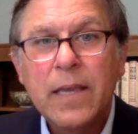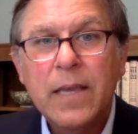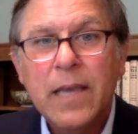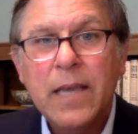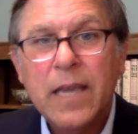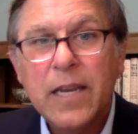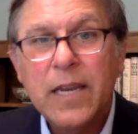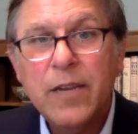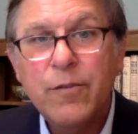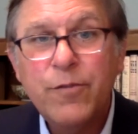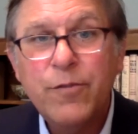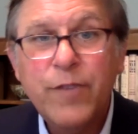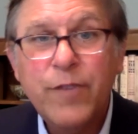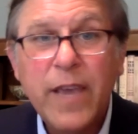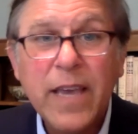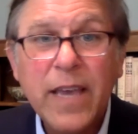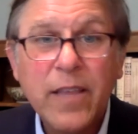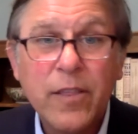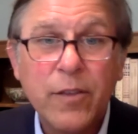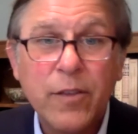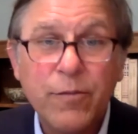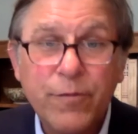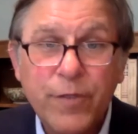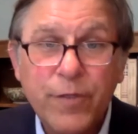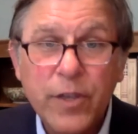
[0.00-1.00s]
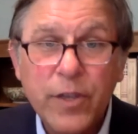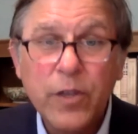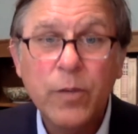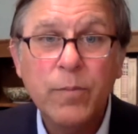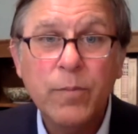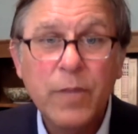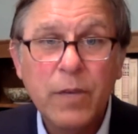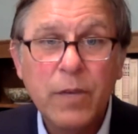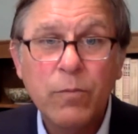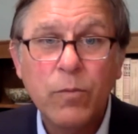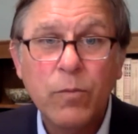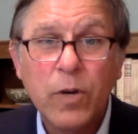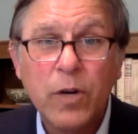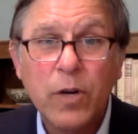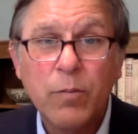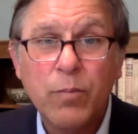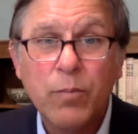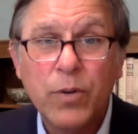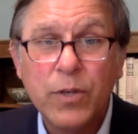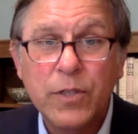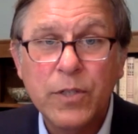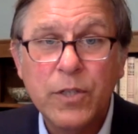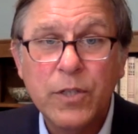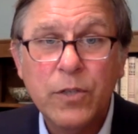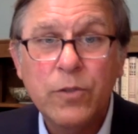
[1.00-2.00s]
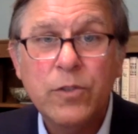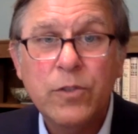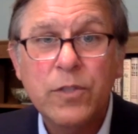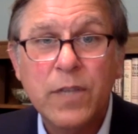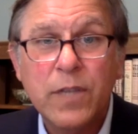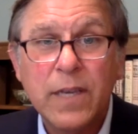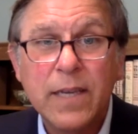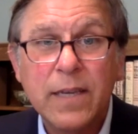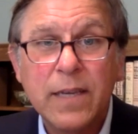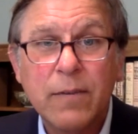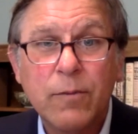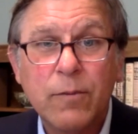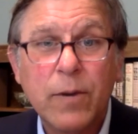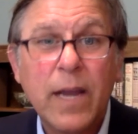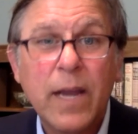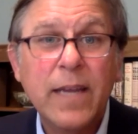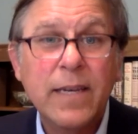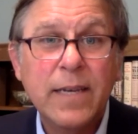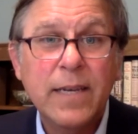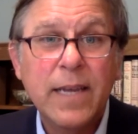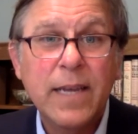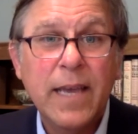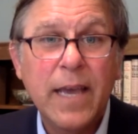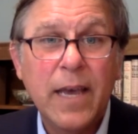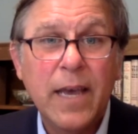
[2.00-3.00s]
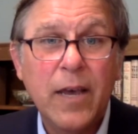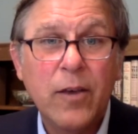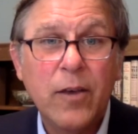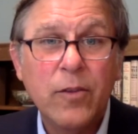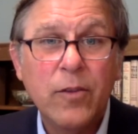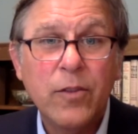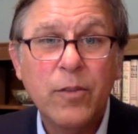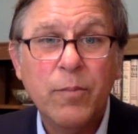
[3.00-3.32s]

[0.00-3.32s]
And in fact, the film that we're producing right now,